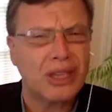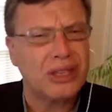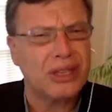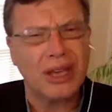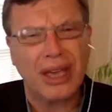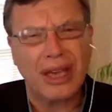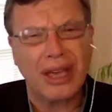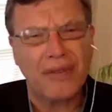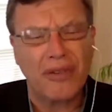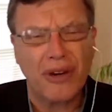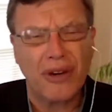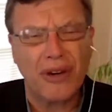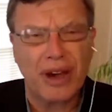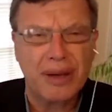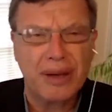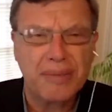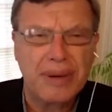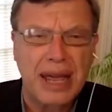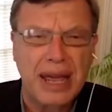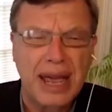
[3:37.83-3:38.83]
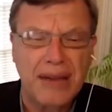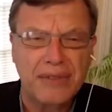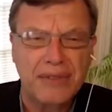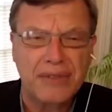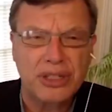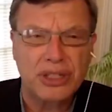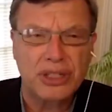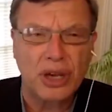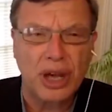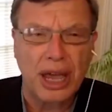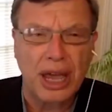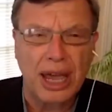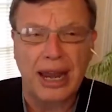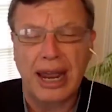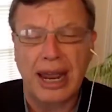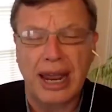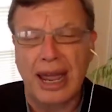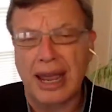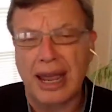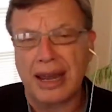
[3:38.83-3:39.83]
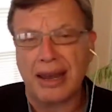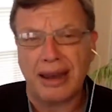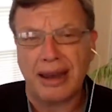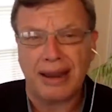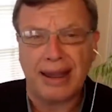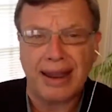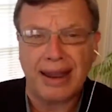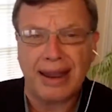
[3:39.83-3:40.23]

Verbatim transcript: to, for him to have his and,